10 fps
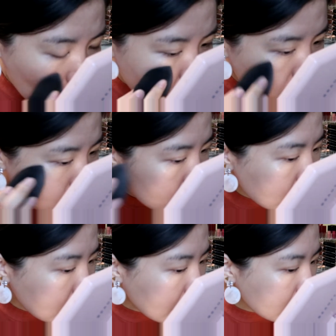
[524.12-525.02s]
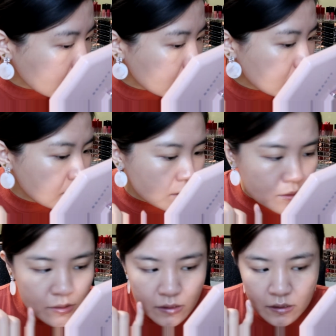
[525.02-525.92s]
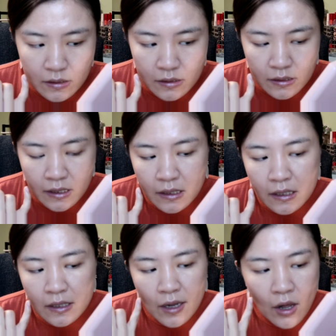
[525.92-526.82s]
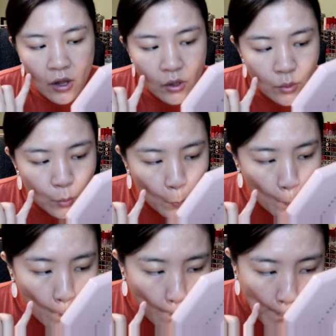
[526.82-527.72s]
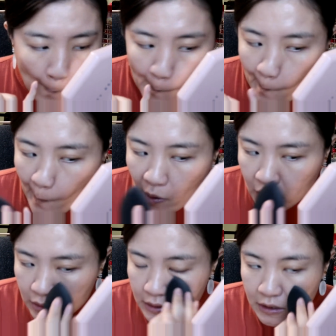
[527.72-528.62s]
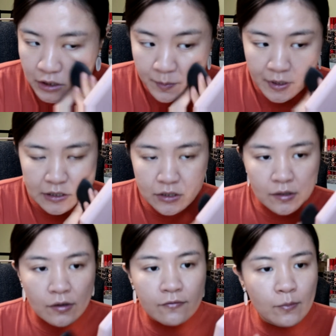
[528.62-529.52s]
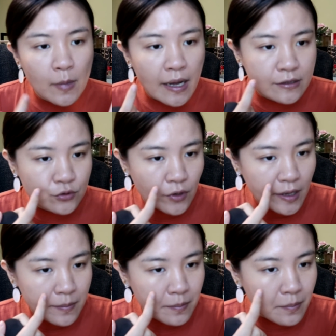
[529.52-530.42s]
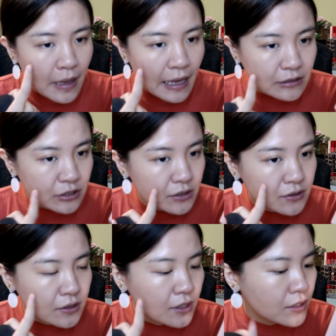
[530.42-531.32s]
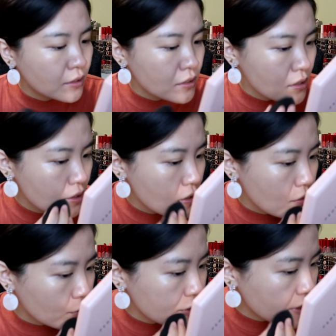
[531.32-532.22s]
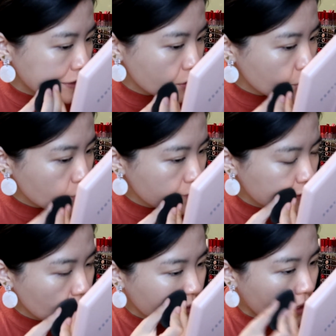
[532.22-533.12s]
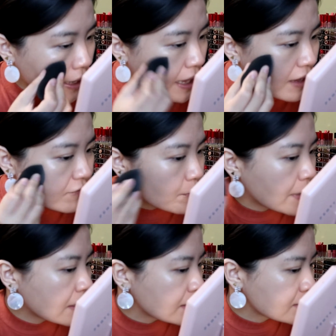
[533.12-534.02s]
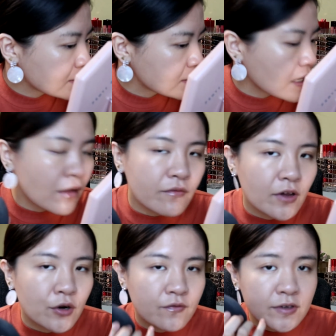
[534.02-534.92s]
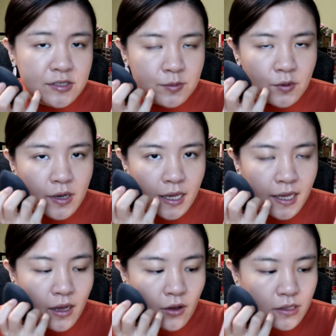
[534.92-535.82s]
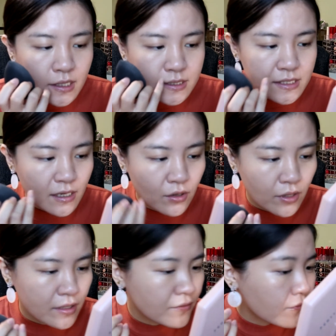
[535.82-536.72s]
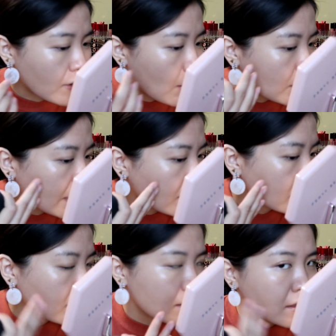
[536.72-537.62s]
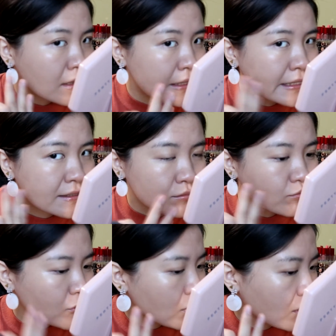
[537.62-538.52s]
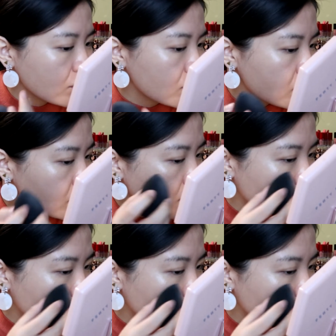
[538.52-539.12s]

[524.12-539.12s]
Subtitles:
I feel like it's cleaning on a little bit of my dry patches here, which I don't even know I have, but it's not very visible. I can only tell it from like this close,